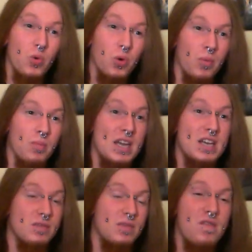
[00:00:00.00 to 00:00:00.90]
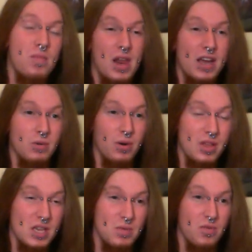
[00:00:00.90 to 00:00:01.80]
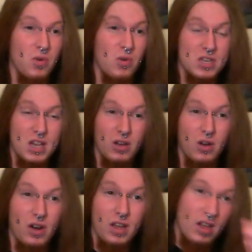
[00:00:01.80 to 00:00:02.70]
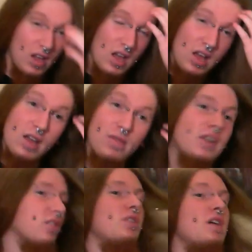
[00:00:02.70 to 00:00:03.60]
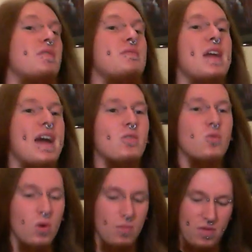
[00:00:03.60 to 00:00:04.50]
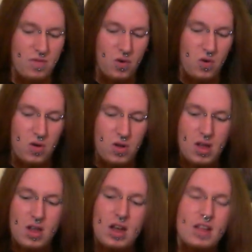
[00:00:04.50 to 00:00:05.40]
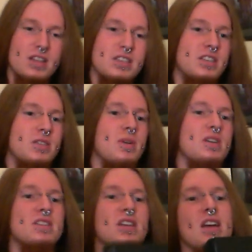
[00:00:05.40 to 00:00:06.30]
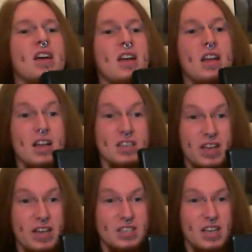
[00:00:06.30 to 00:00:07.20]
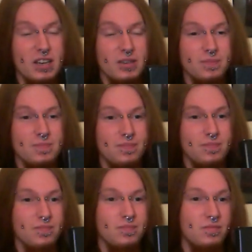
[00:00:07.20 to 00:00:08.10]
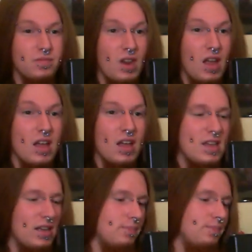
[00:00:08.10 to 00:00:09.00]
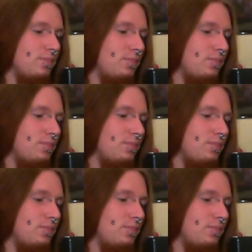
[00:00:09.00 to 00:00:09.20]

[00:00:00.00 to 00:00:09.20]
new one on me because I've never played one of these before until I got it. In fact, I've never even held one before, and that system is a Sega Saturn. Yeah.